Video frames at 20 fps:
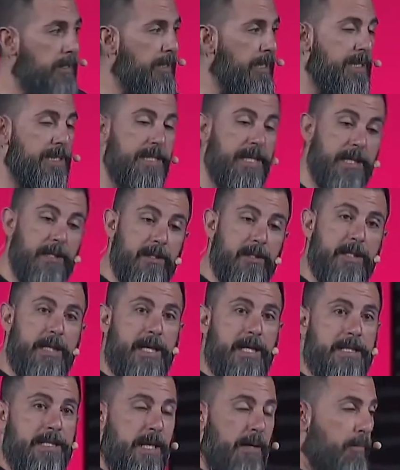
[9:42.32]
Let's take a look
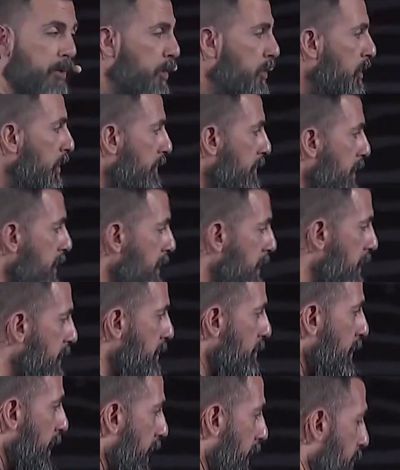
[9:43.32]
at a demo of the
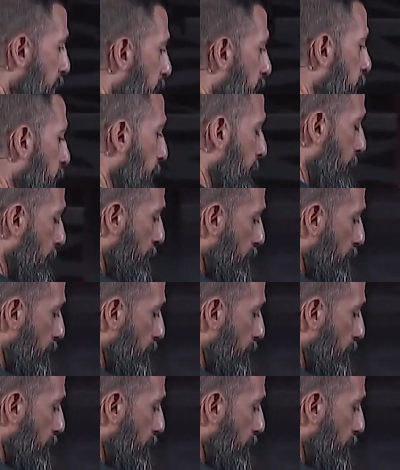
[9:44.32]
system that I built.